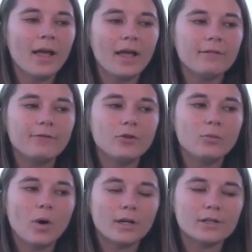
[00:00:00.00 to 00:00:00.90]
If you
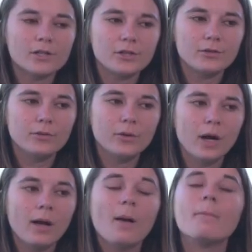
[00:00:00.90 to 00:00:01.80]
want to
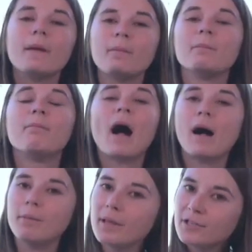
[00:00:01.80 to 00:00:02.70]
maybe
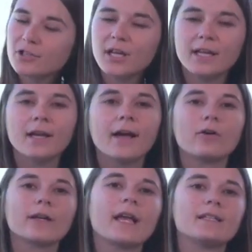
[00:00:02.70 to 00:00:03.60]
publish data
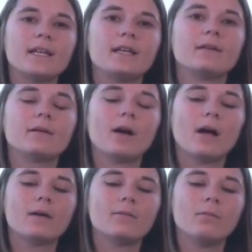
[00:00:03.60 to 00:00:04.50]
or get
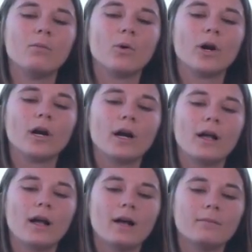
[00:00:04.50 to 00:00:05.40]
data more
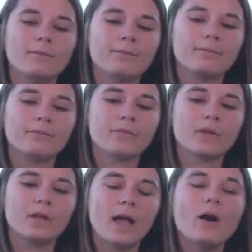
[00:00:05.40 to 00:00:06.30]

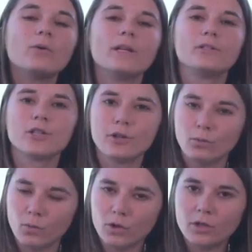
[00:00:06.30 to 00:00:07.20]
out into the
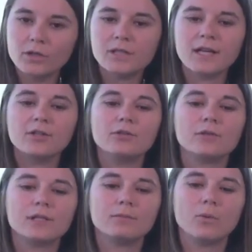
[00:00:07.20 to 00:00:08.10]
world and
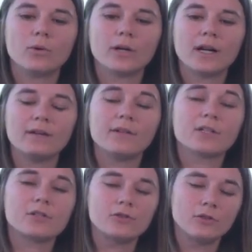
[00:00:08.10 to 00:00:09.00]
use it more kind of
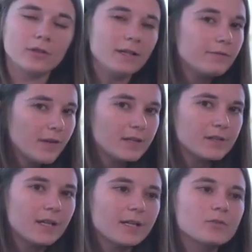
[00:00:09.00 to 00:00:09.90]
externally
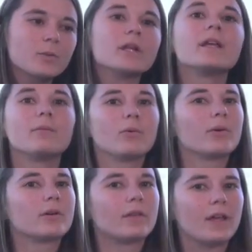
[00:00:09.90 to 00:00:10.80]
facing, it's really
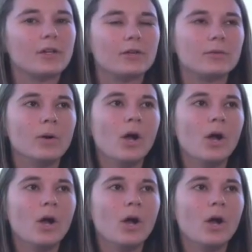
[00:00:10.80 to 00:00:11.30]
important that you